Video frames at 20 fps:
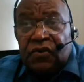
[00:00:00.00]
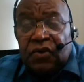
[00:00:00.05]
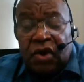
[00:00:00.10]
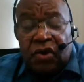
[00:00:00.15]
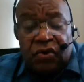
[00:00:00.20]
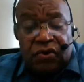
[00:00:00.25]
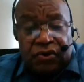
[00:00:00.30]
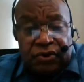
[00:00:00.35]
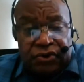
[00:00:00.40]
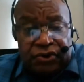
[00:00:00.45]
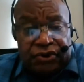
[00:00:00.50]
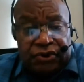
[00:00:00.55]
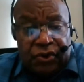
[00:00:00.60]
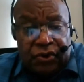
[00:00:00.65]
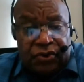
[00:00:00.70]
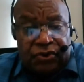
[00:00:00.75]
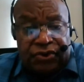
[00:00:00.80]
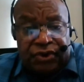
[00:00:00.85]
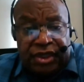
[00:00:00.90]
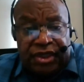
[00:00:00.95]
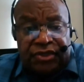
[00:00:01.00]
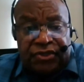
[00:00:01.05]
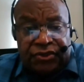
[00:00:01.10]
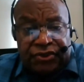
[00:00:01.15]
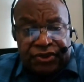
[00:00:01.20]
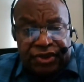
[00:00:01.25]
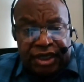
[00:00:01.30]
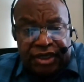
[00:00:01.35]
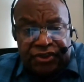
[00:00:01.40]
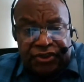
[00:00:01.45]
roads, those
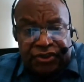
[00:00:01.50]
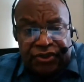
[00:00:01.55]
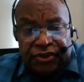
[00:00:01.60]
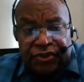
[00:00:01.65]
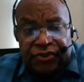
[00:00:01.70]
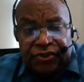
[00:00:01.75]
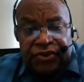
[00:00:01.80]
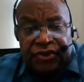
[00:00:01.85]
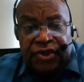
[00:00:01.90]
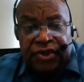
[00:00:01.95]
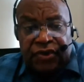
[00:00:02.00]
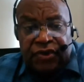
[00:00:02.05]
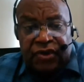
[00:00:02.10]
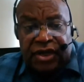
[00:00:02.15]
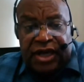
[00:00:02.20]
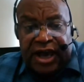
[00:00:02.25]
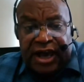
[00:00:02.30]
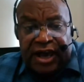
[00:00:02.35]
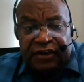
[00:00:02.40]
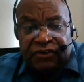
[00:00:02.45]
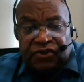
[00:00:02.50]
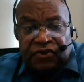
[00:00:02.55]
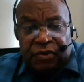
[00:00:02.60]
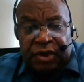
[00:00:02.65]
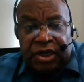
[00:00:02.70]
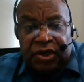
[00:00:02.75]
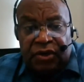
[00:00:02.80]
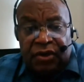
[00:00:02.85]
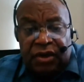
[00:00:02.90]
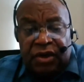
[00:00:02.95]
intersections in our lives
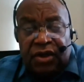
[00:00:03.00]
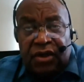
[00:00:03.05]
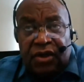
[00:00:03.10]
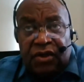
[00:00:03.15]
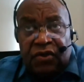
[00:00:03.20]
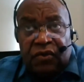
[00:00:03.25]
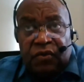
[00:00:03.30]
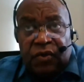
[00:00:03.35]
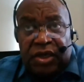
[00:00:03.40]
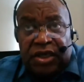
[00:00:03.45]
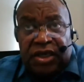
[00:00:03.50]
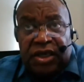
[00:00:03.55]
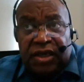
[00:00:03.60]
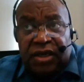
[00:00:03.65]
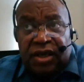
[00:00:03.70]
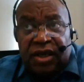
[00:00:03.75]
when we can